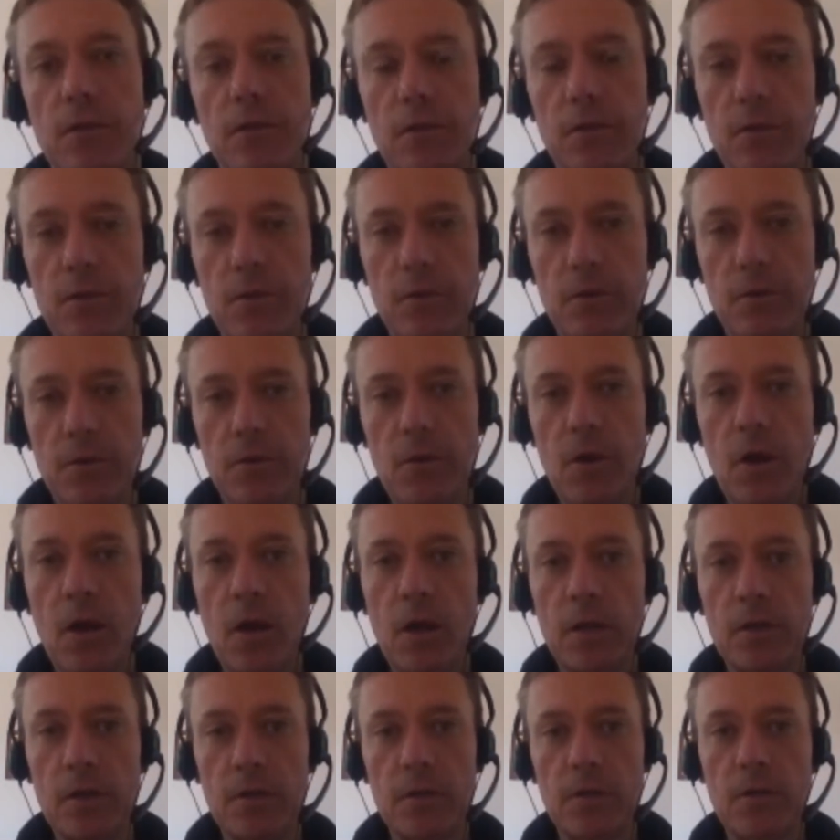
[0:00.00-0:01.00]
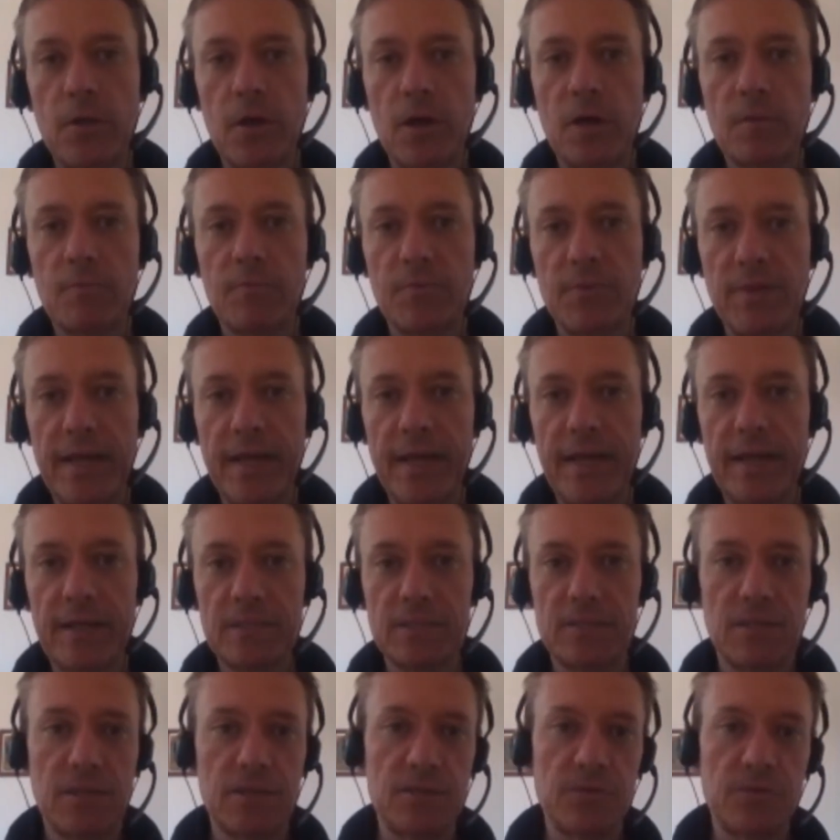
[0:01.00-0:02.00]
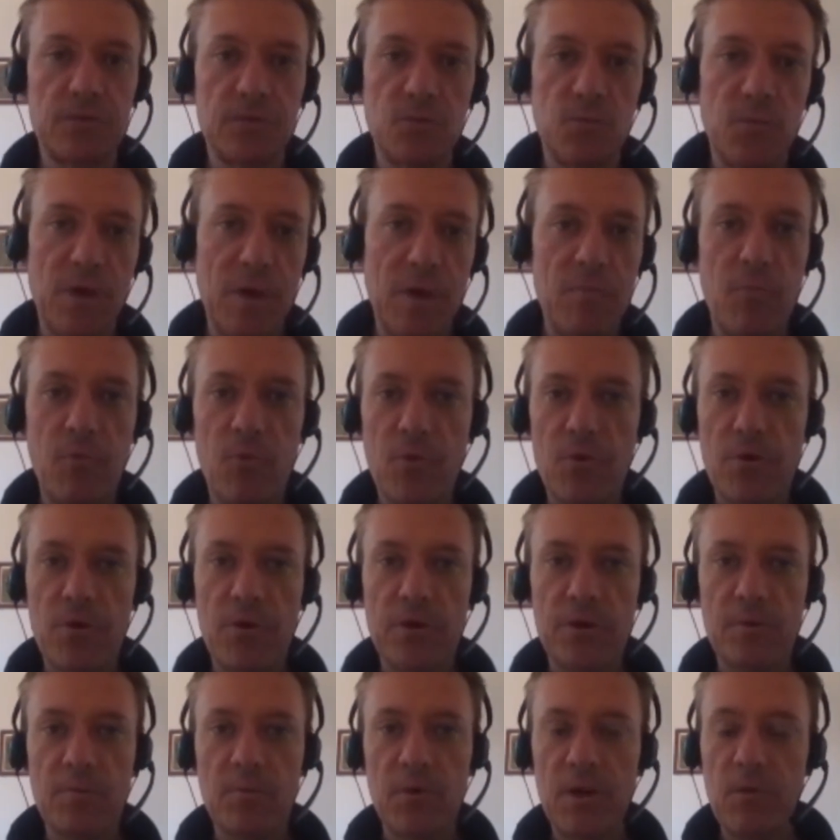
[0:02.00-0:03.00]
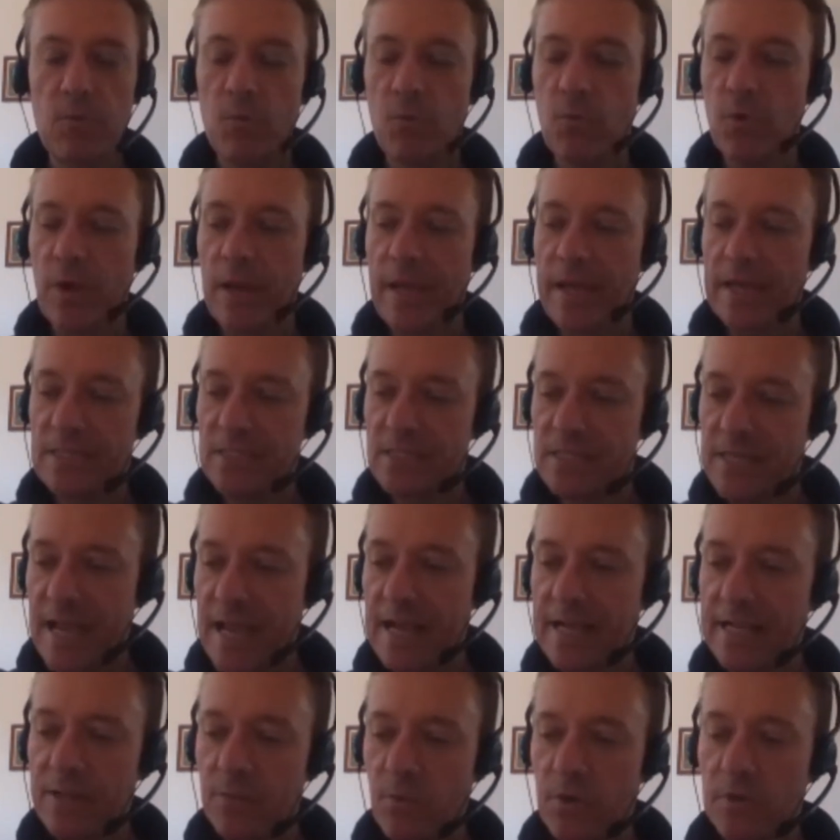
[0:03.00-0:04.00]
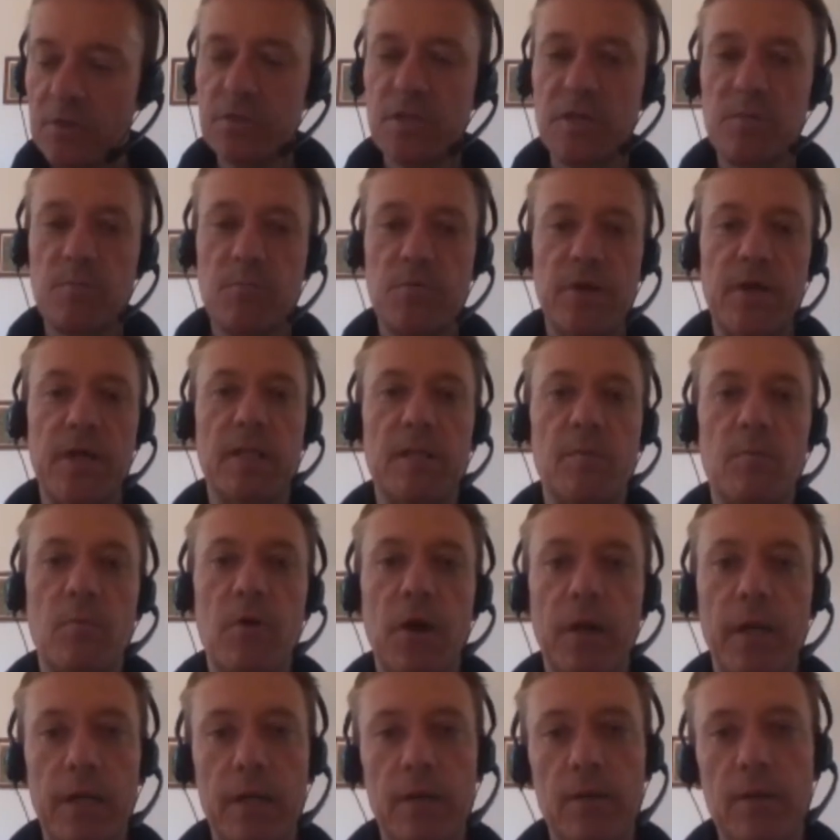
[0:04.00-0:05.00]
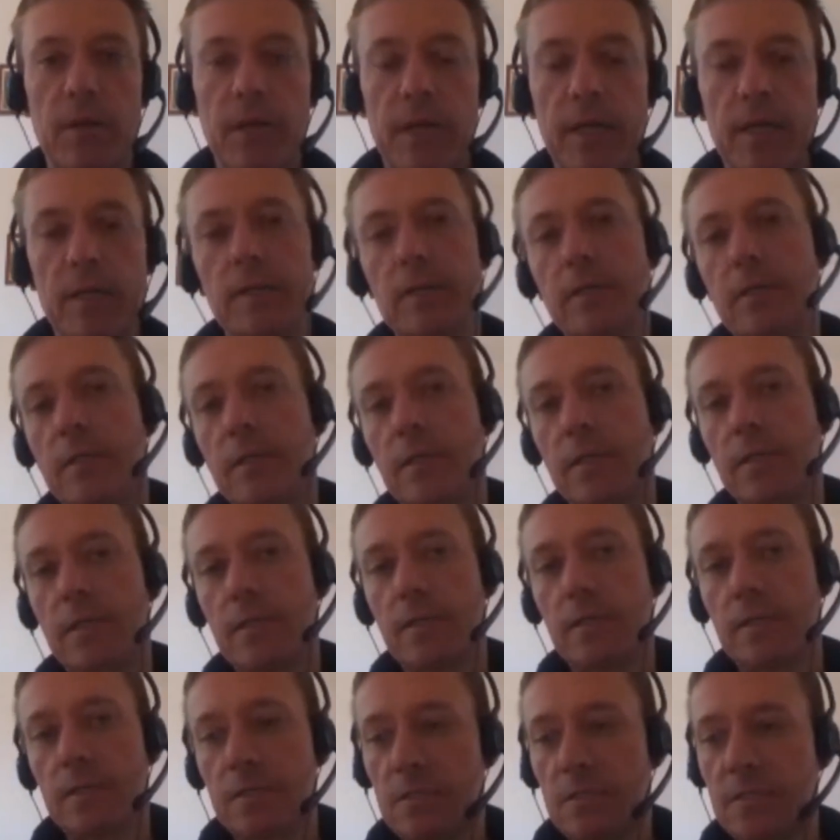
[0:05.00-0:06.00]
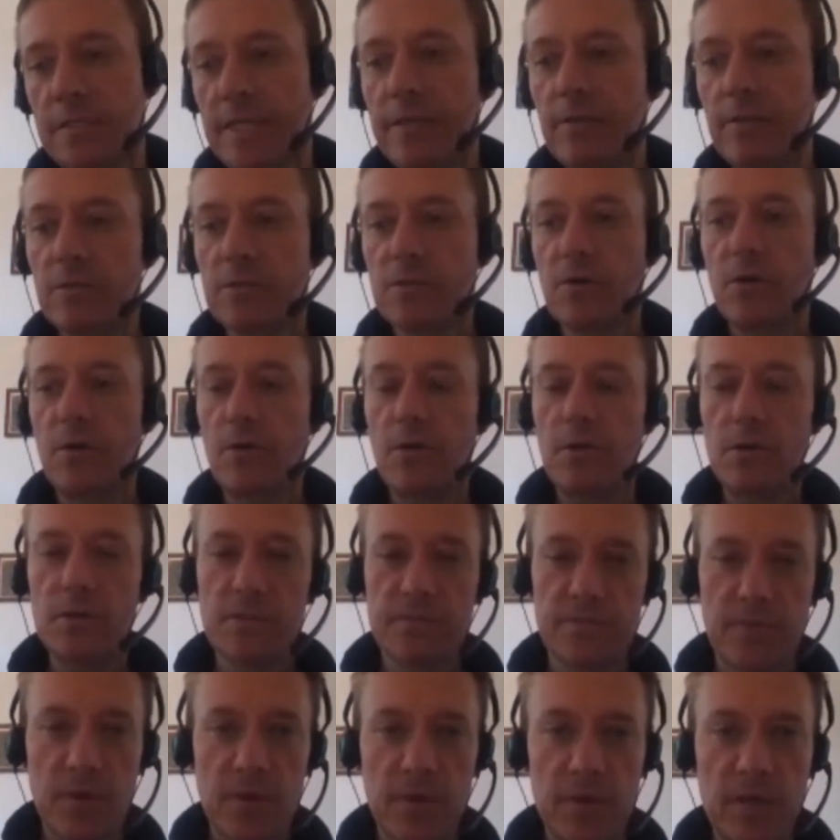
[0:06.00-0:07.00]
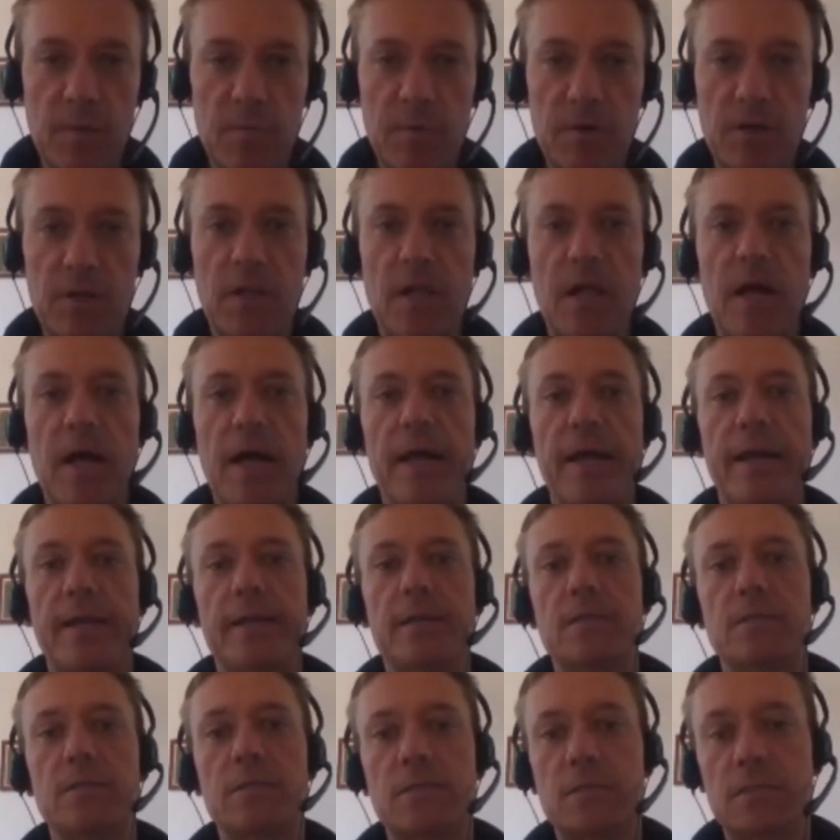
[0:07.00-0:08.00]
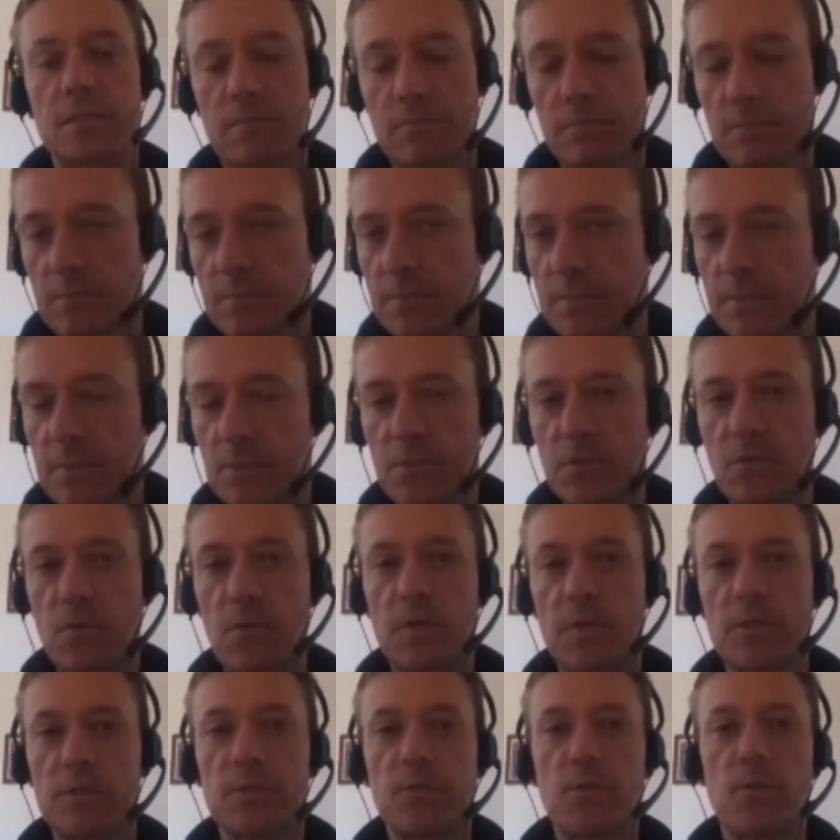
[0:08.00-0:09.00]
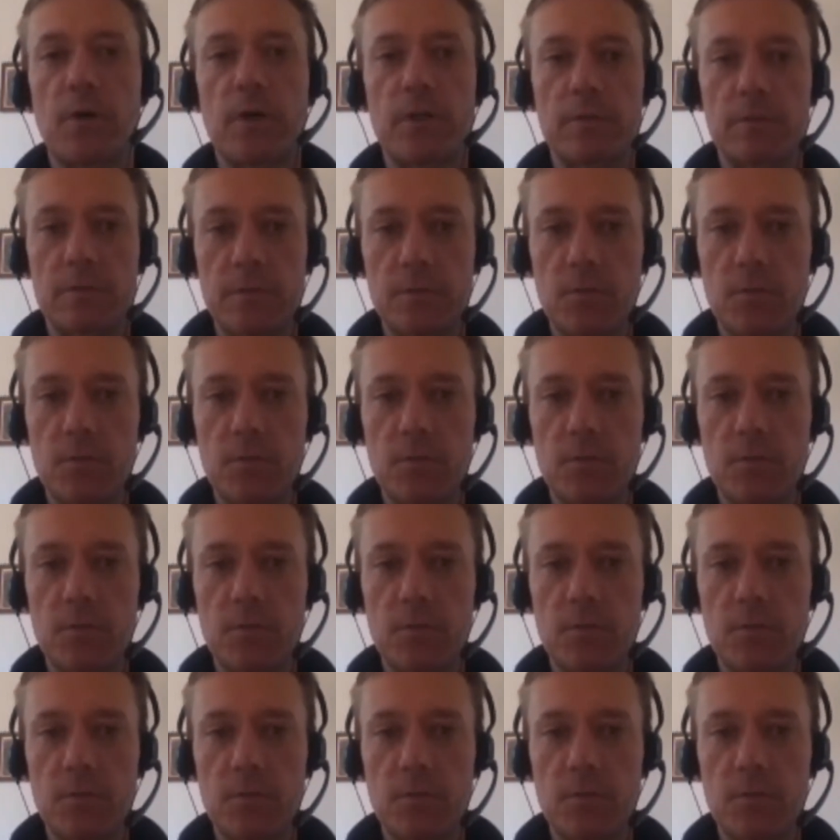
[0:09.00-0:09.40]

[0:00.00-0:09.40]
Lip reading: Not plans, not doing web work, but what's going to bring in the money, okay? Sales calls, following up with clients, so on and so on.